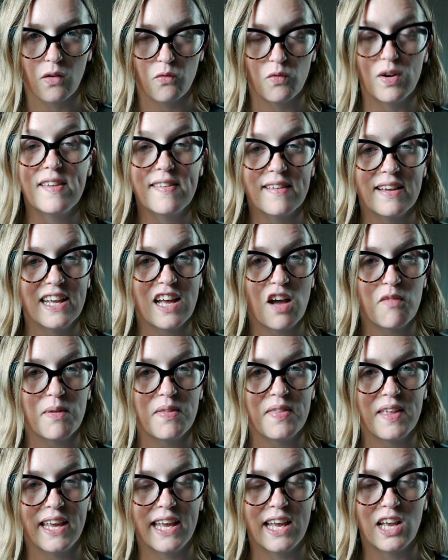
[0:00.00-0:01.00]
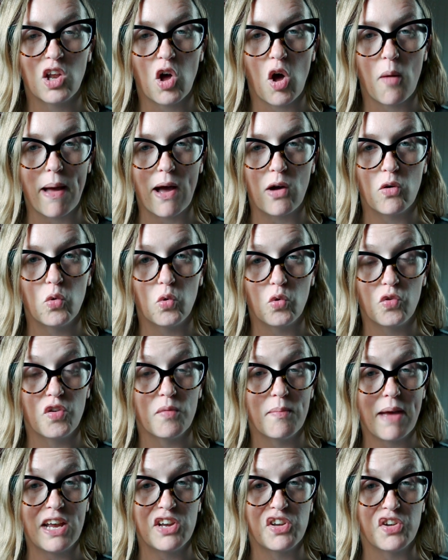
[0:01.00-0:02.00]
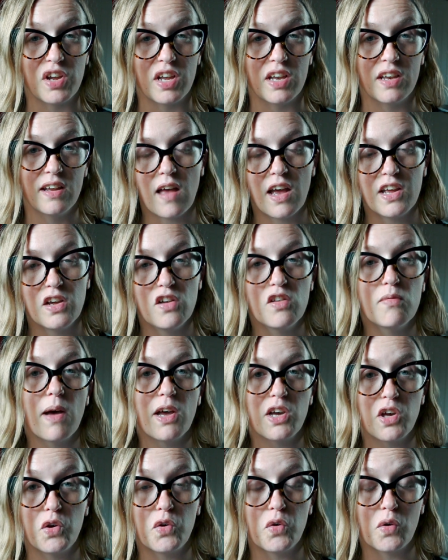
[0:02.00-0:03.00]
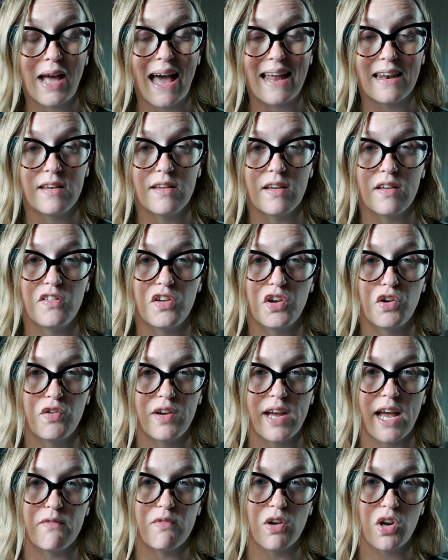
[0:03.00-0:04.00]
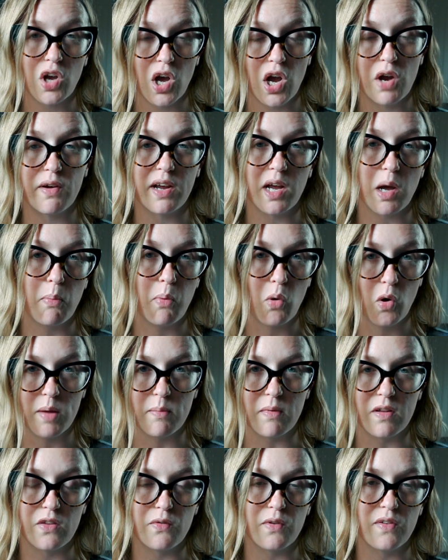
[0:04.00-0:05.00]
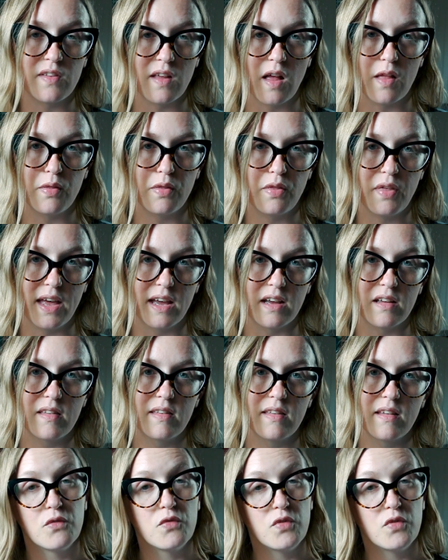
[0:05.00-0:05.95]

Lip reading: Recently I've been thinking a lot about automation. I use my Google Calendar to create recurring appointments for certain things.